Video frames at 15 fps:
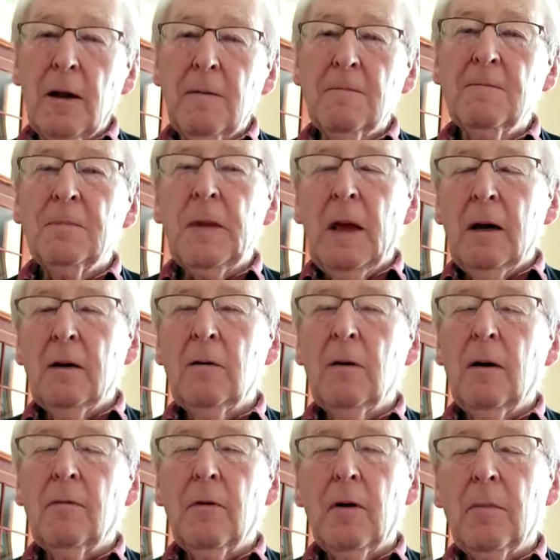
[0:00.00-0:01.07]
that,
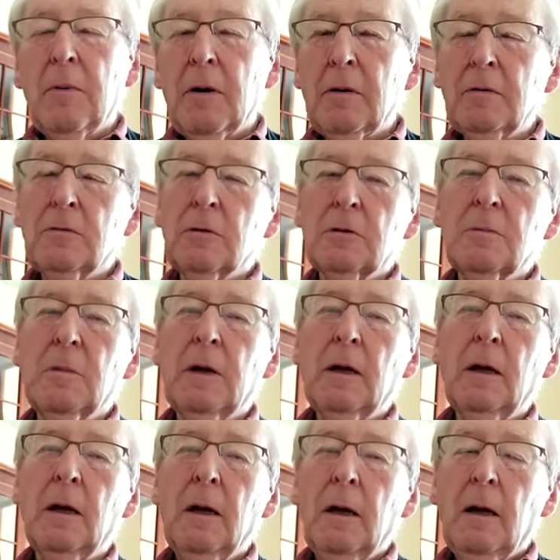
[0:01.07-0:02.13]
whoever approaches
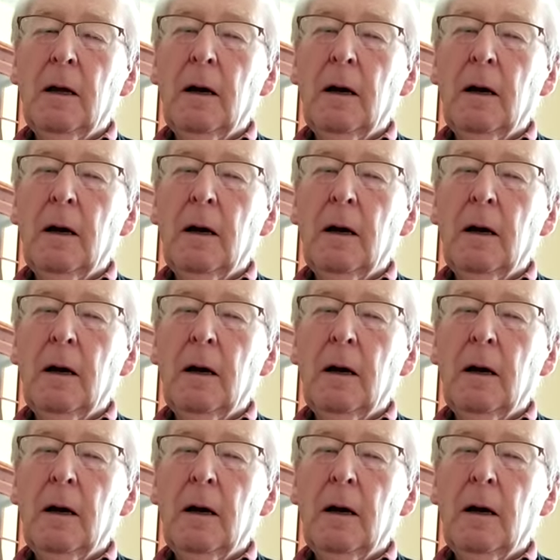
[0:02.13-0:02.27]
me,